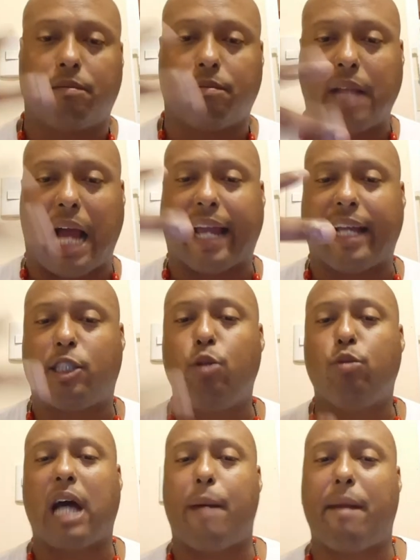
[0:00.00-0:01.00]
I get 2
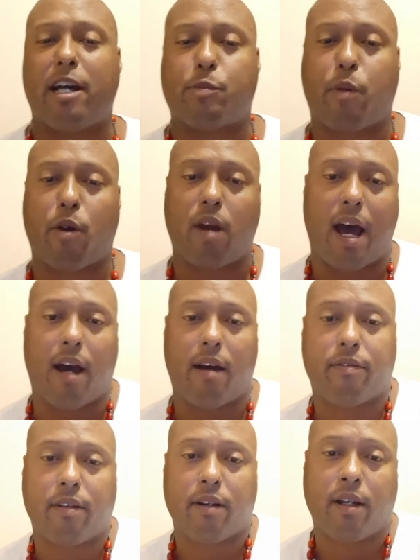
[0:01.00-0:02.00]
timeouts per live.
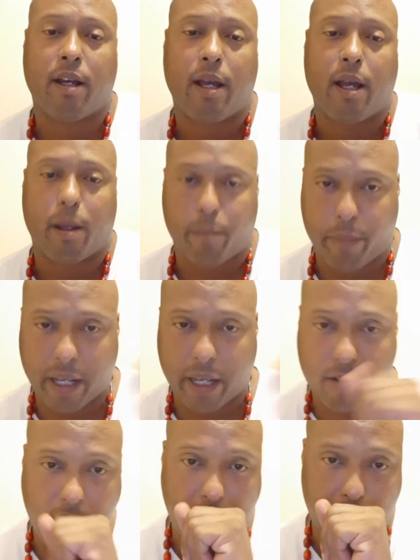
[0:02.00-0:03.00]
Big
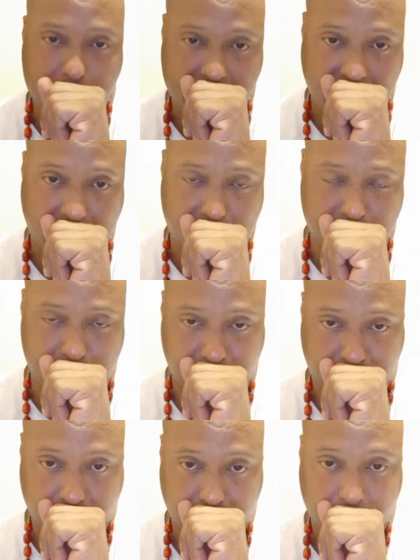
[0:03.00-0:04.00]
Rob said
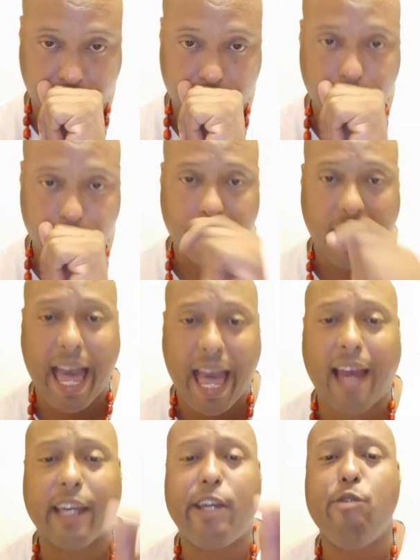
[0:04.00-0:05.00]

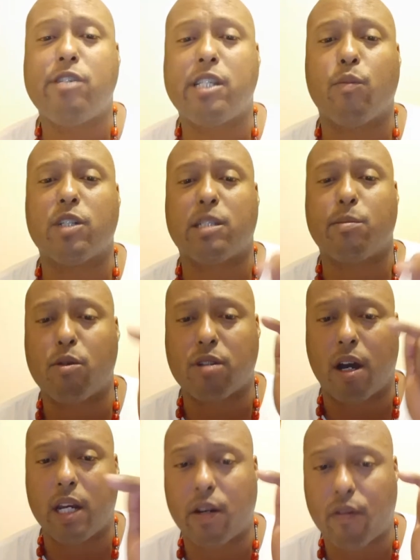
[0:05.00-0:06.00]
Allen Houston was the most
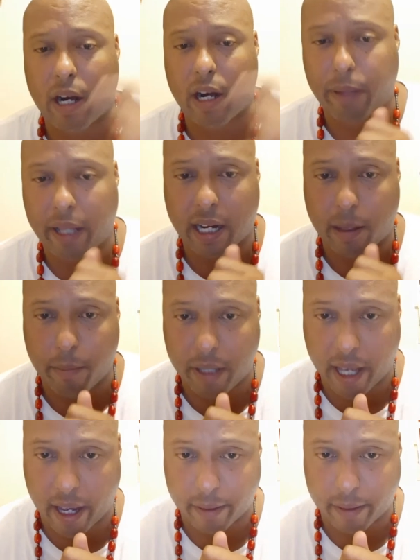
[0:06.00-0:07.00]
underrated player in the
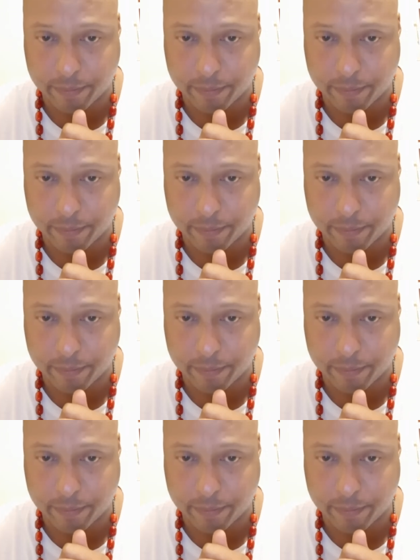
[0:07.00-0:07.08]
NBA.